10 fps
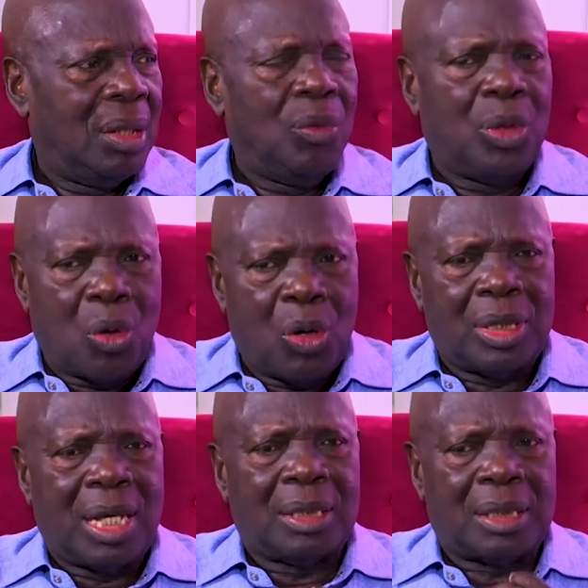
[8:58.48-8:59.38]
We call
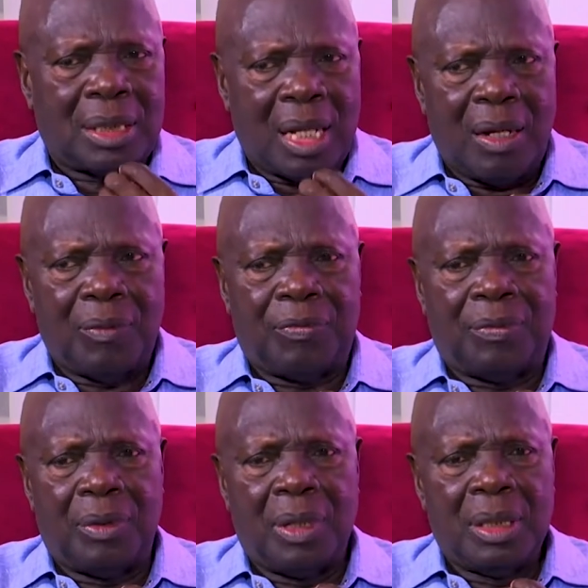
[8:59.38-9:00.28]
that self,
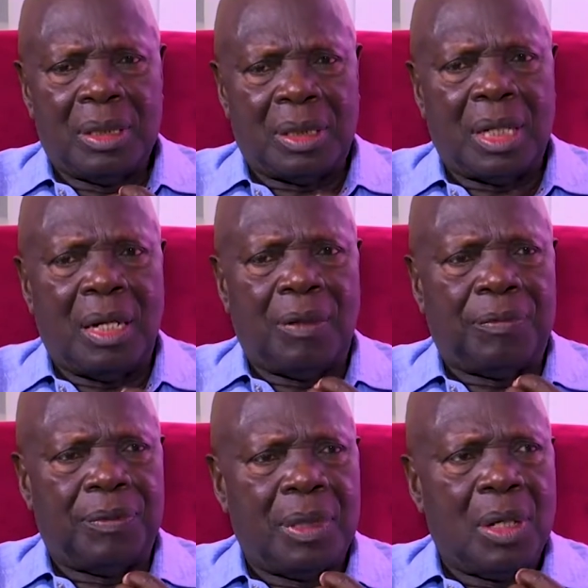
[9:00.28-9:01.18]

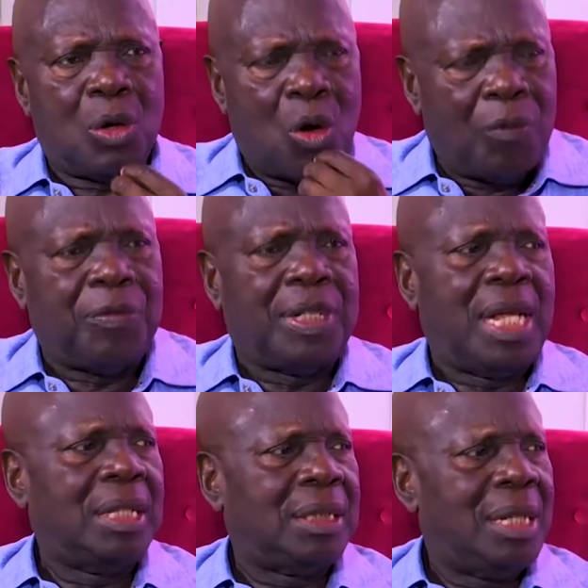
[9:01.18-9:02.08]
self
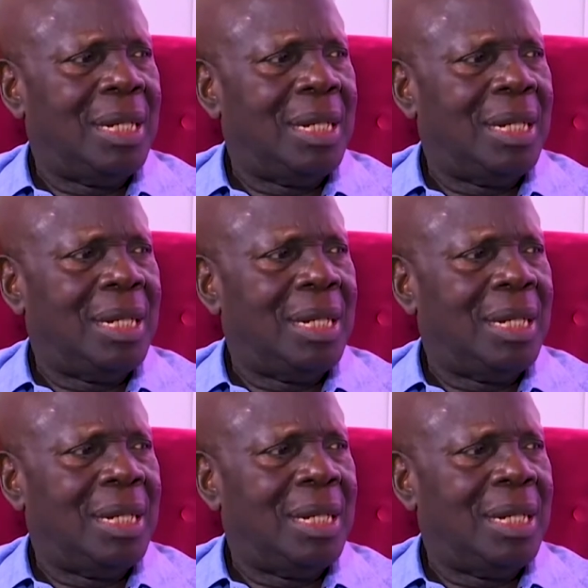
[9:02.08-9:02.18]
confident